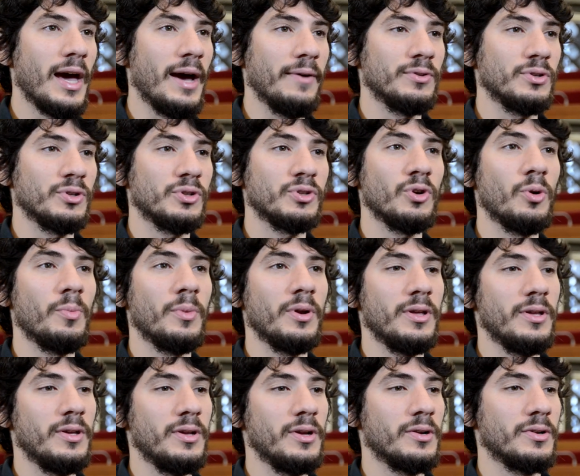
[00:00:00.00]
after so
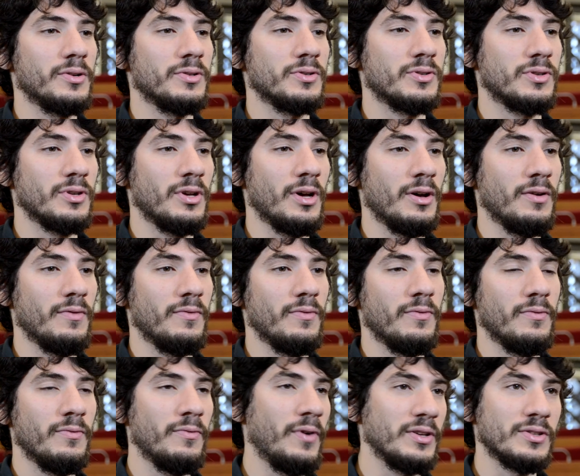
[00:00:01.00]
many years
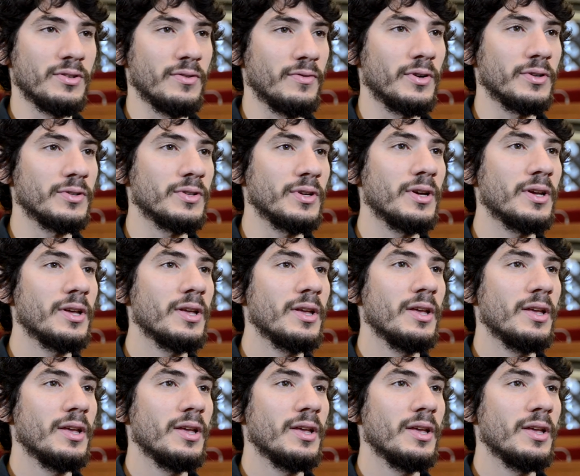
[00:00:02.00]
of vice versa.